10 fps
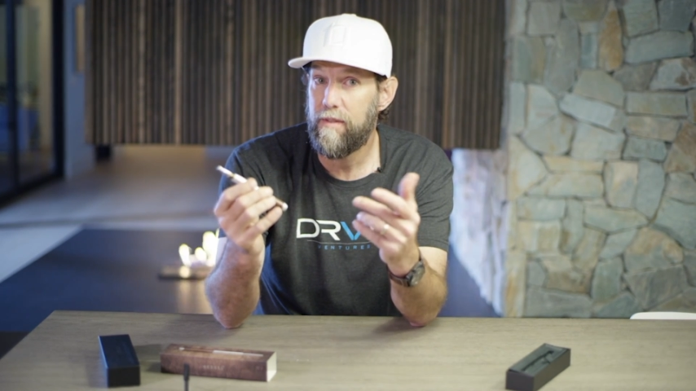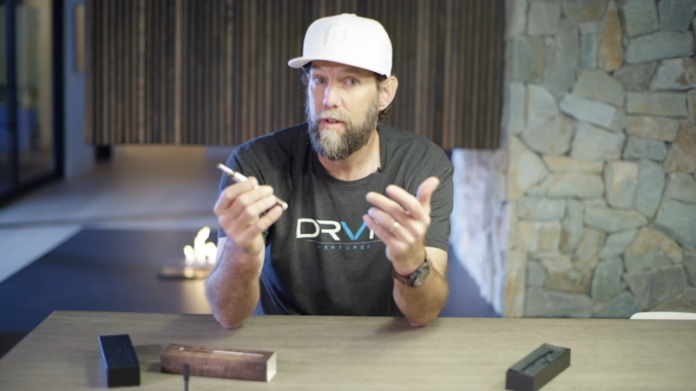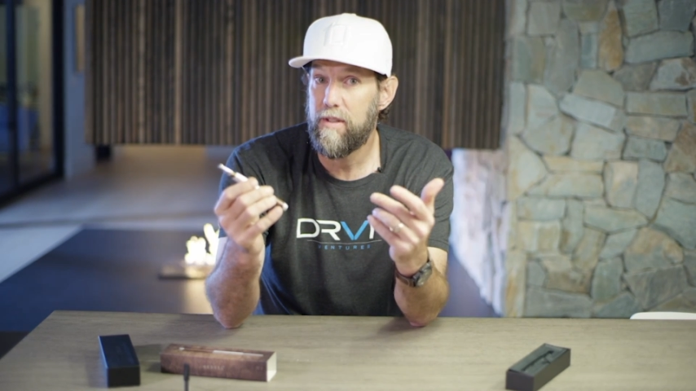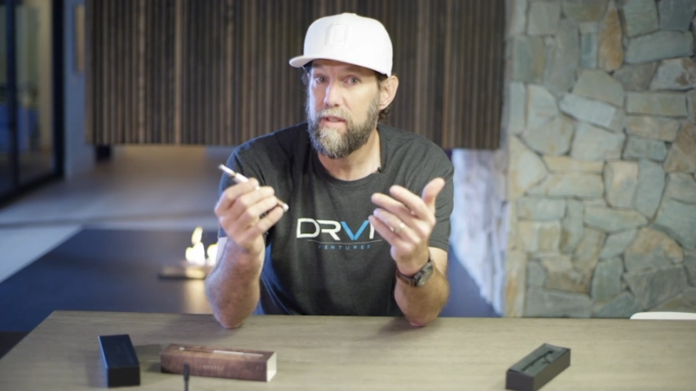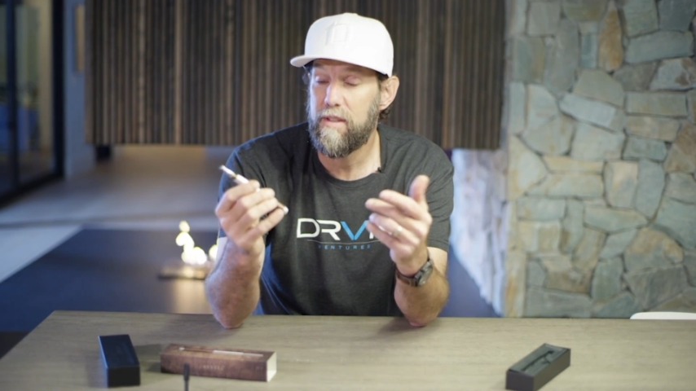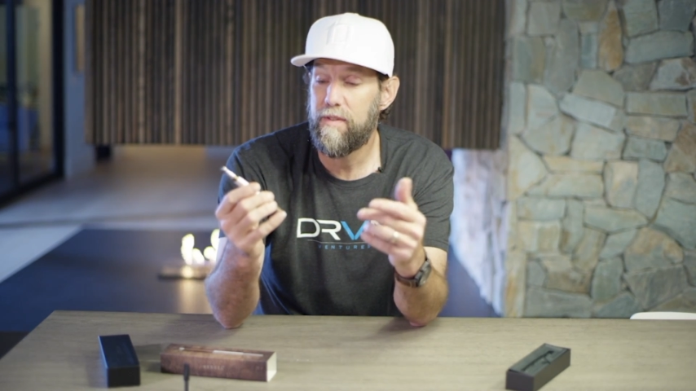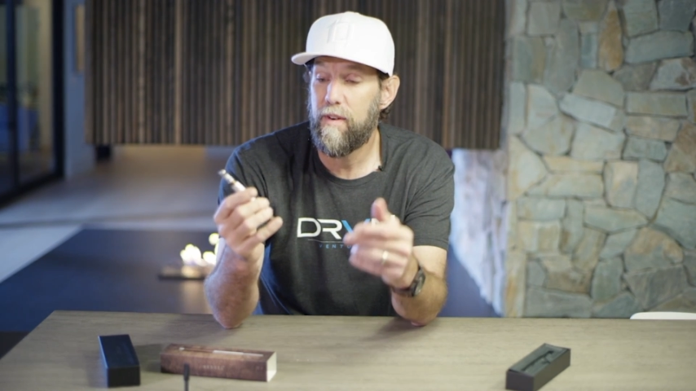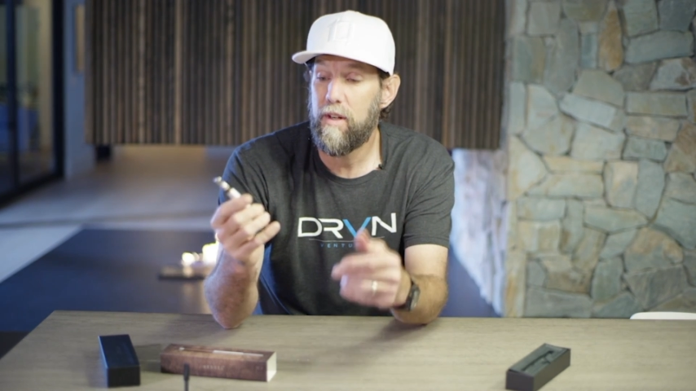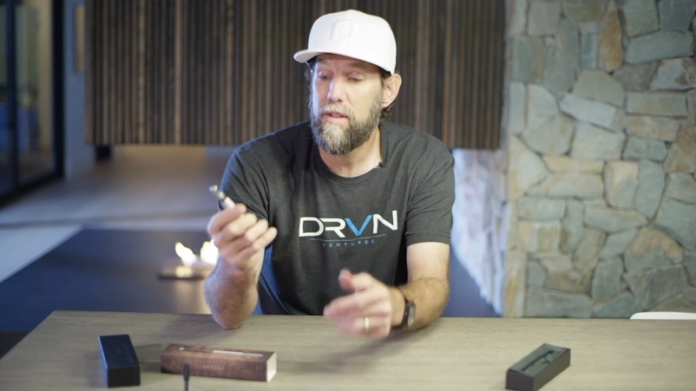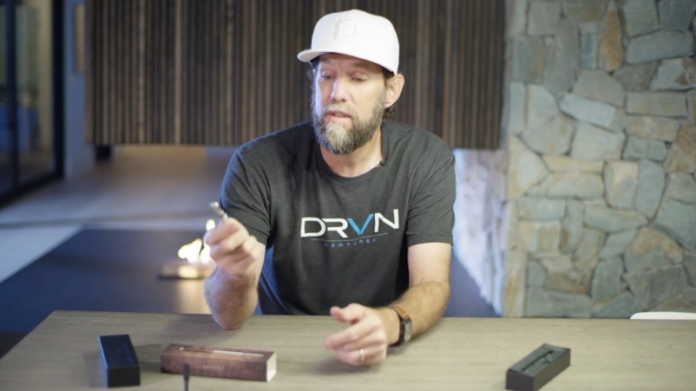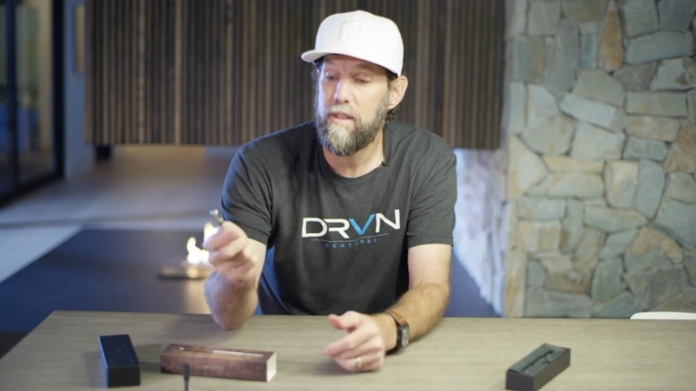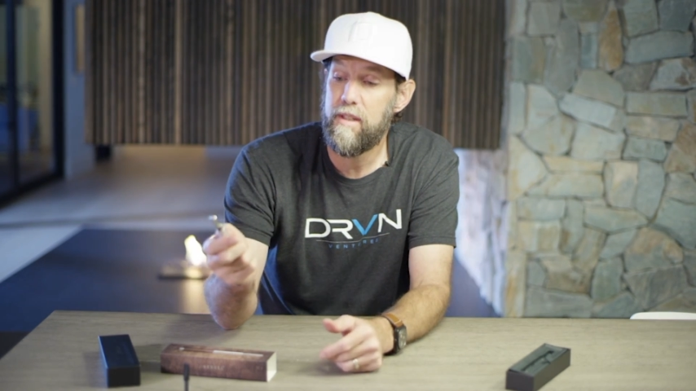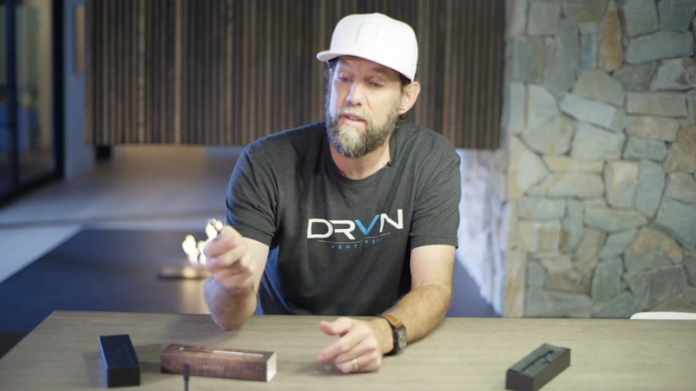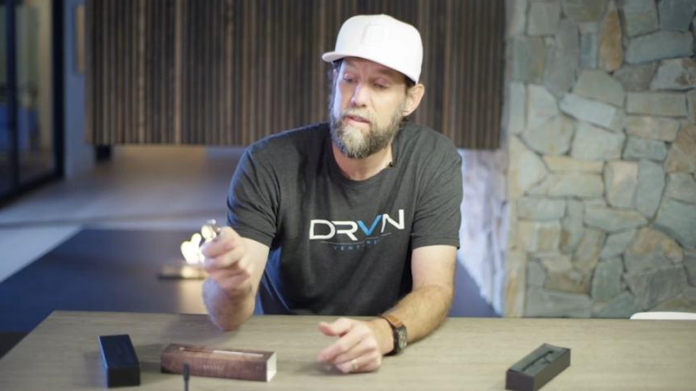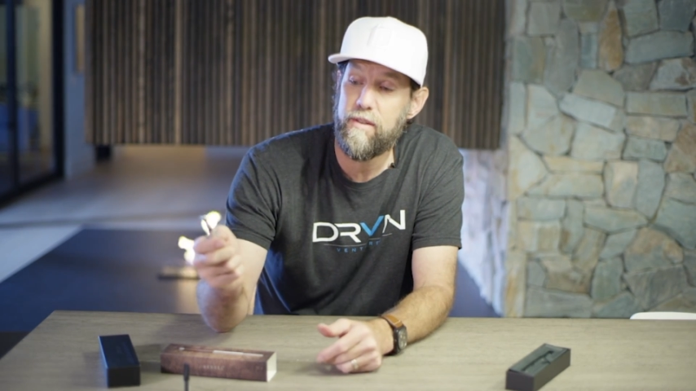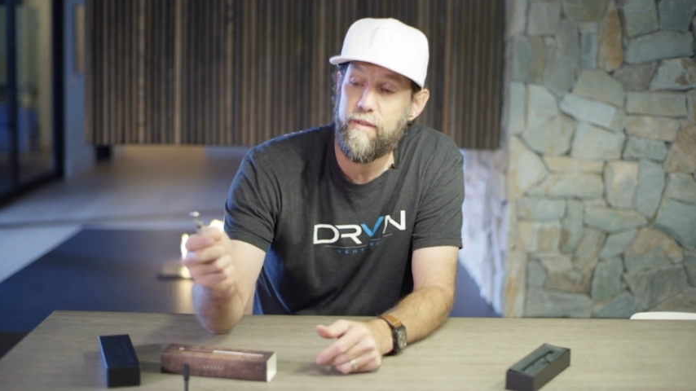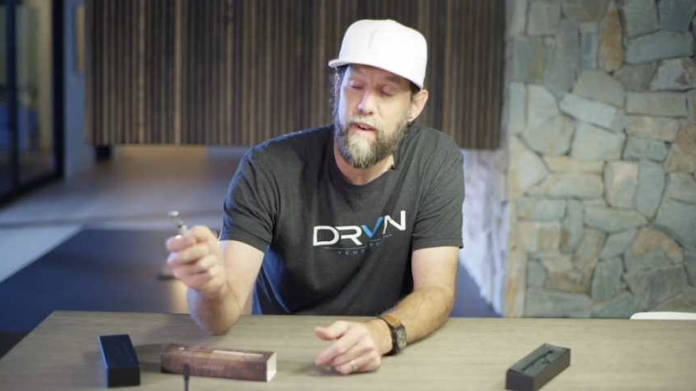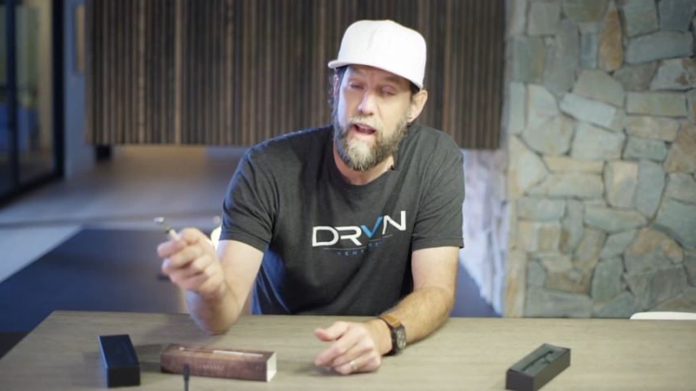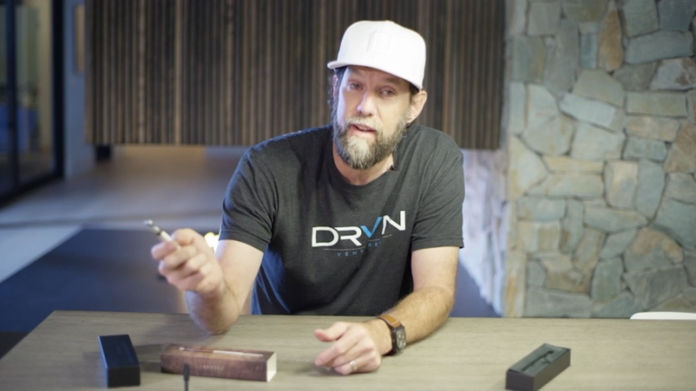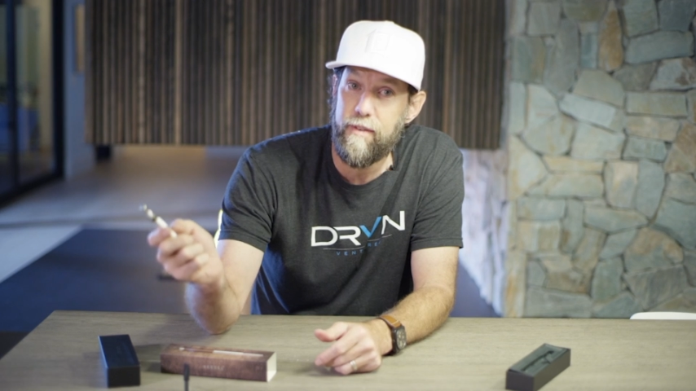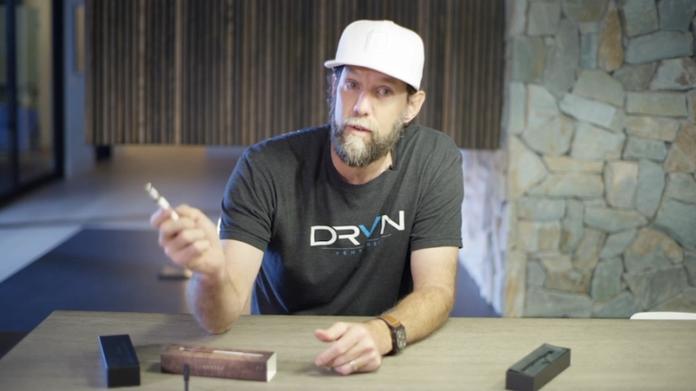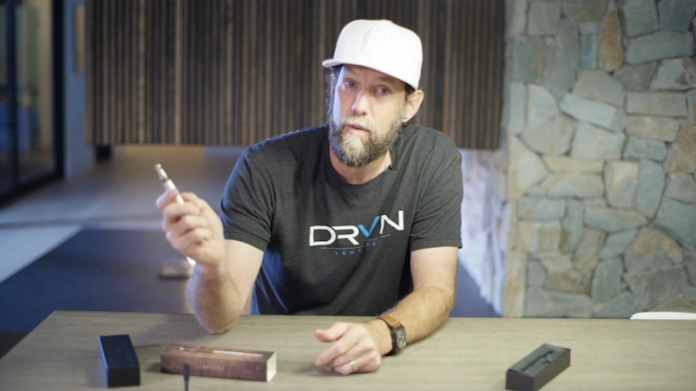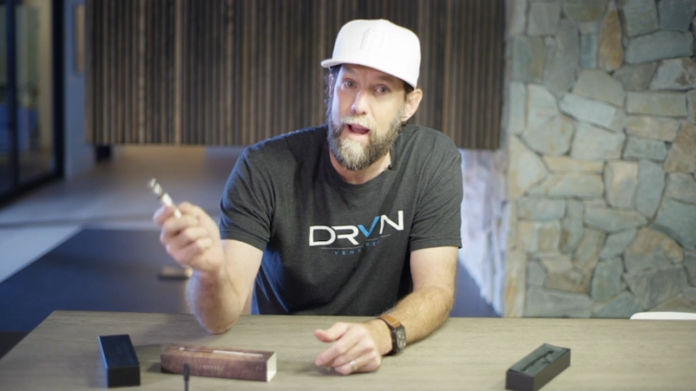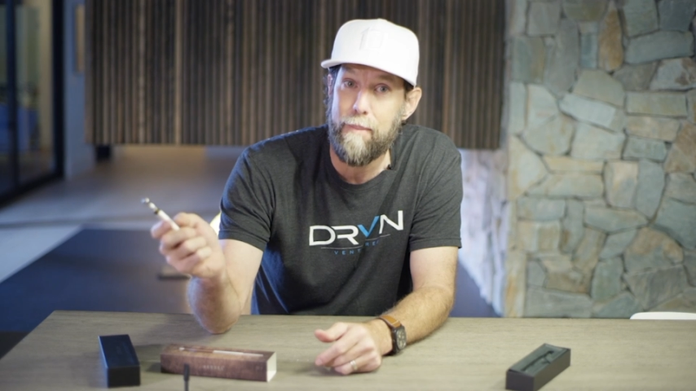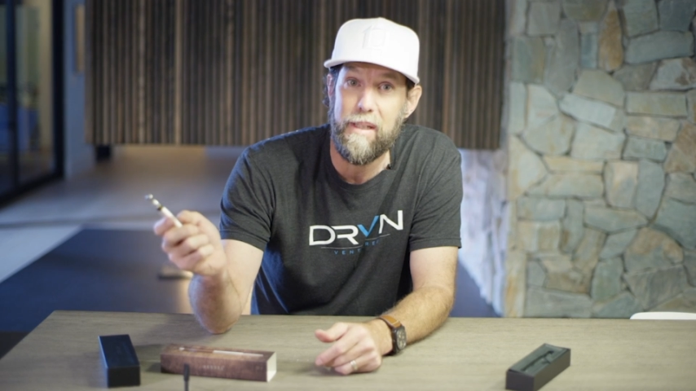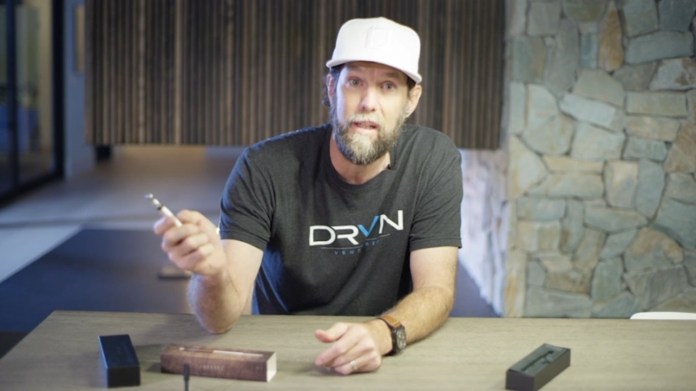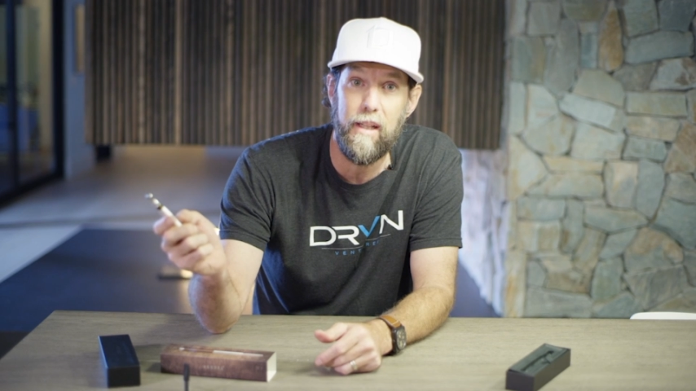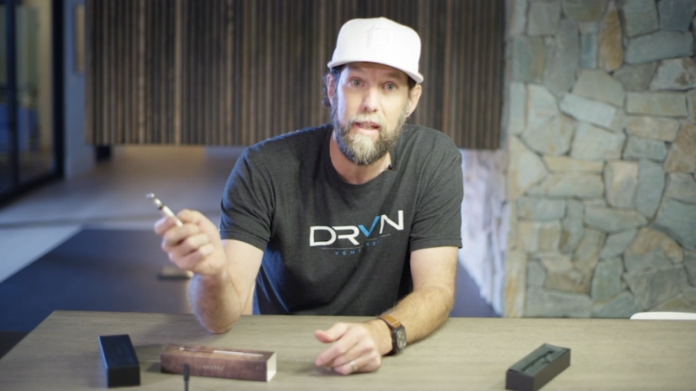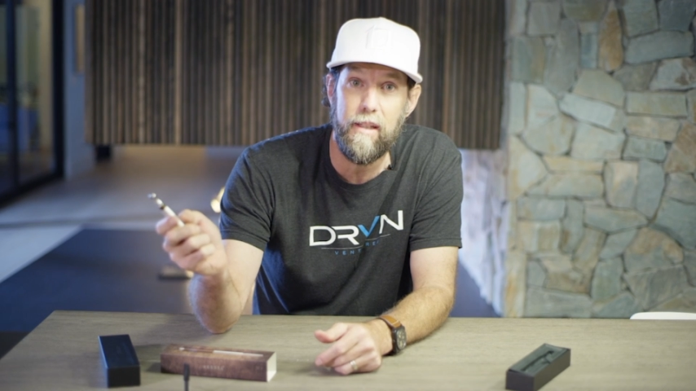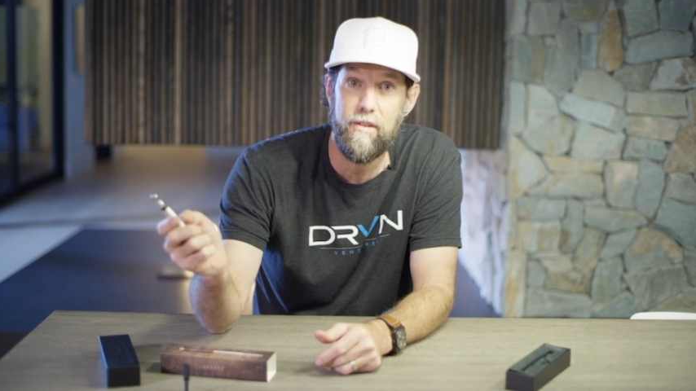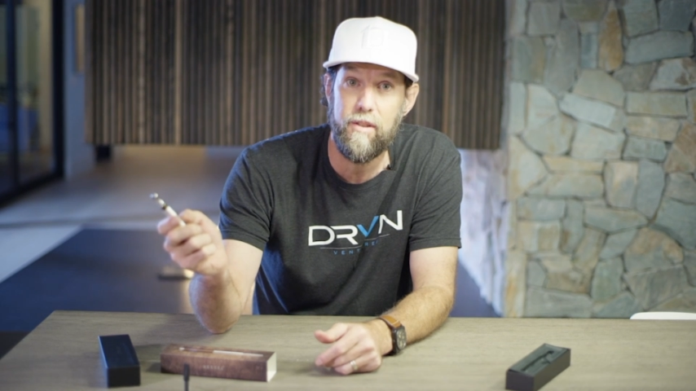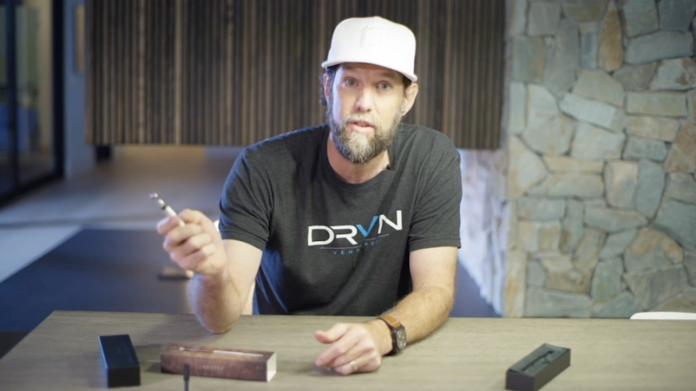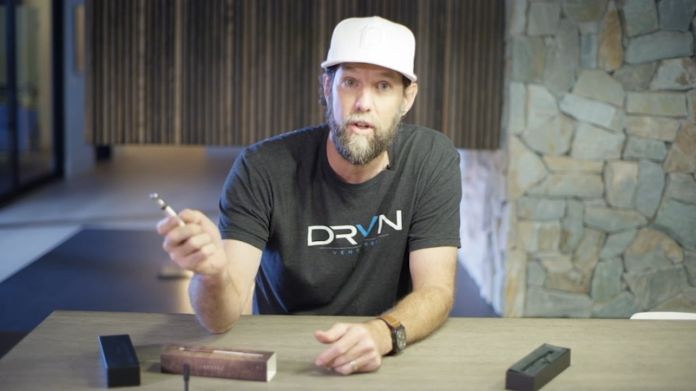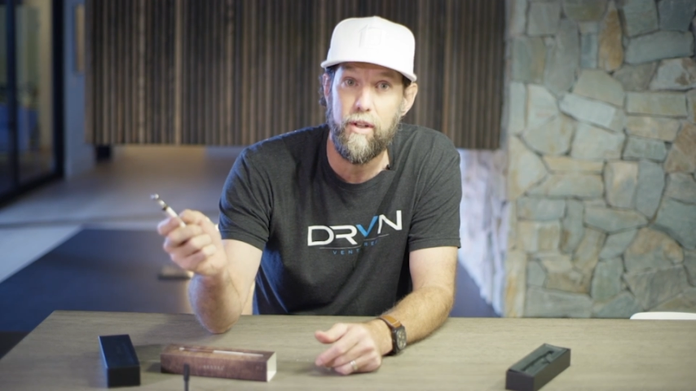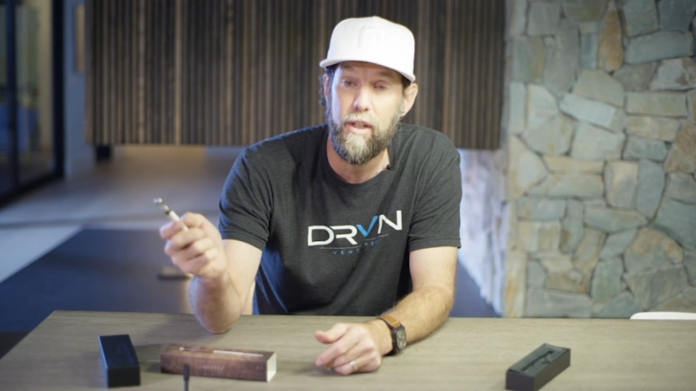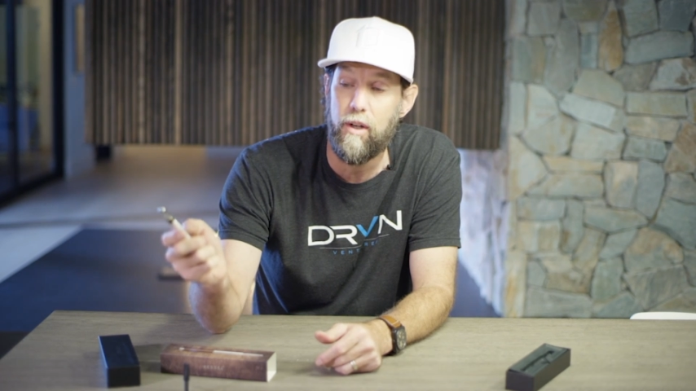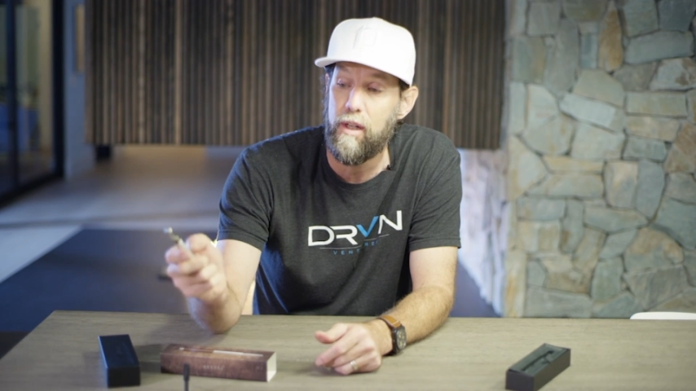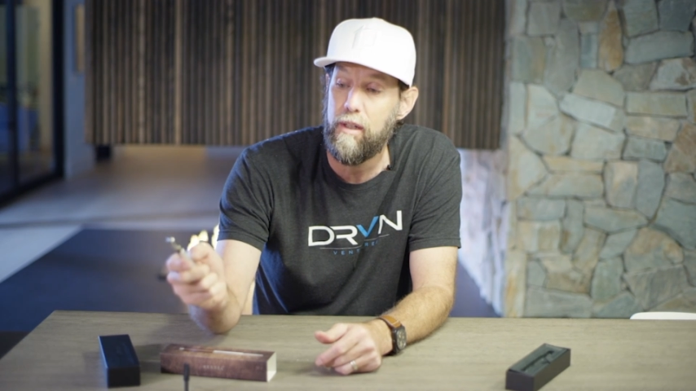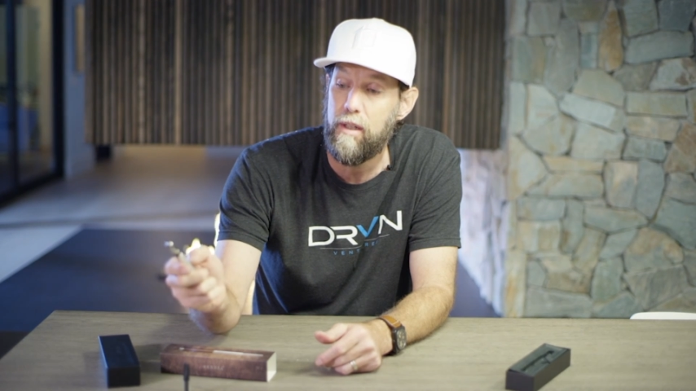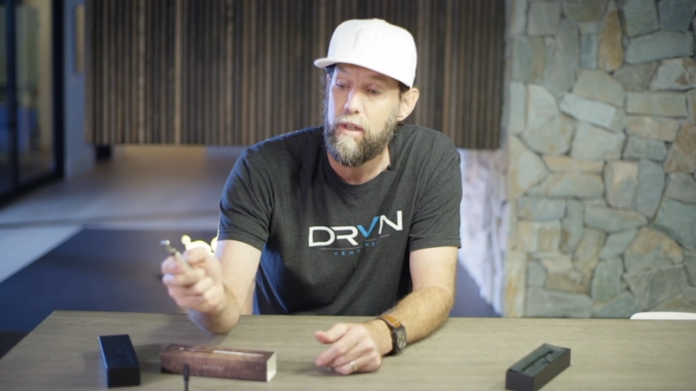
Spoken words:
First things first is 5 rapid clicks to turn it on.